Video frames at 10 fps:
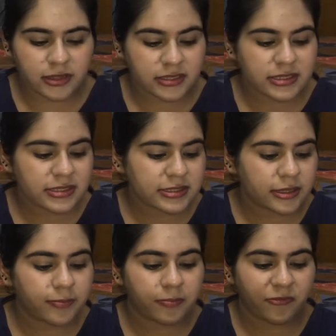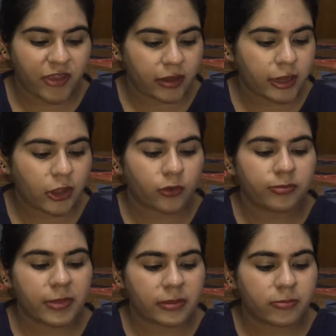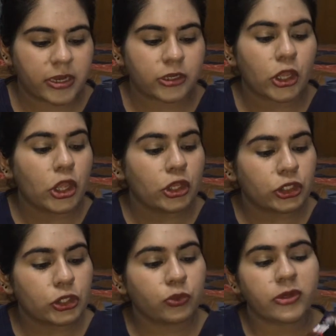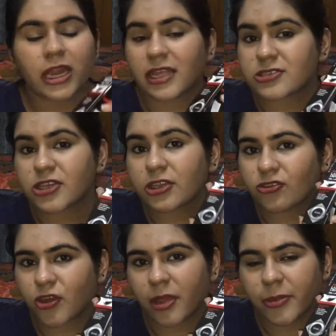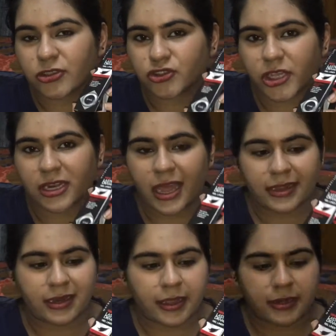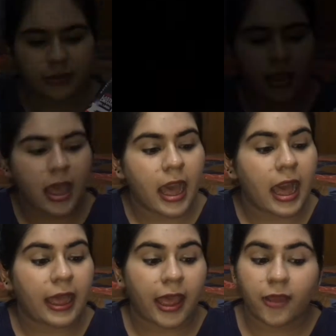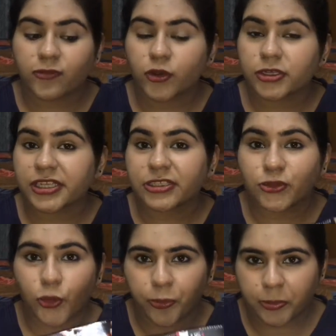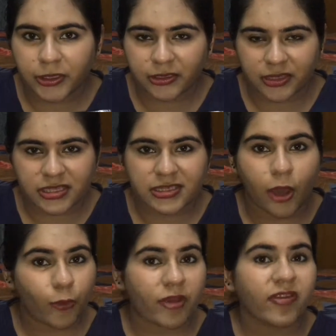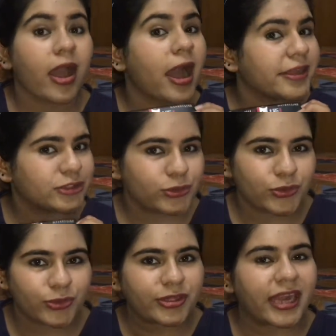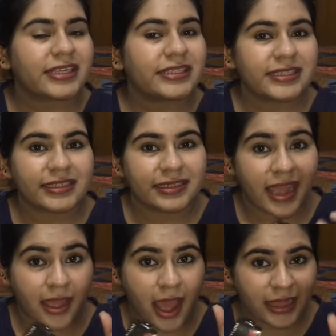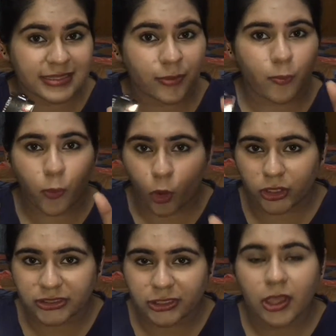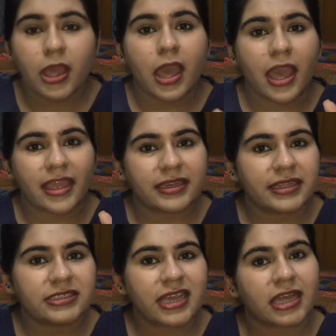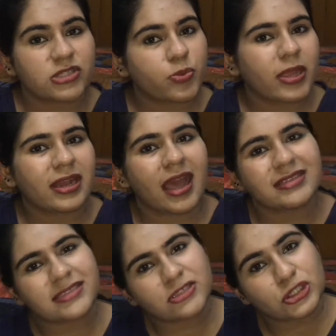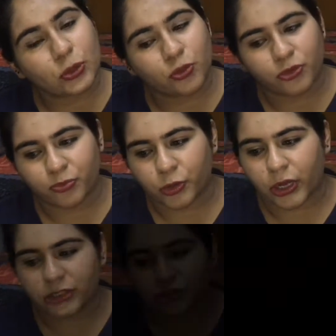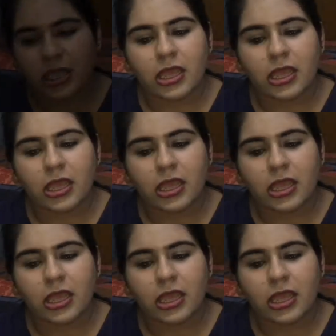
This is the very own Maybelline Nude Lasting Drama Gel Eyeliner. I have not yet opened this, however I do know that it has a pot in it as well as its own brush.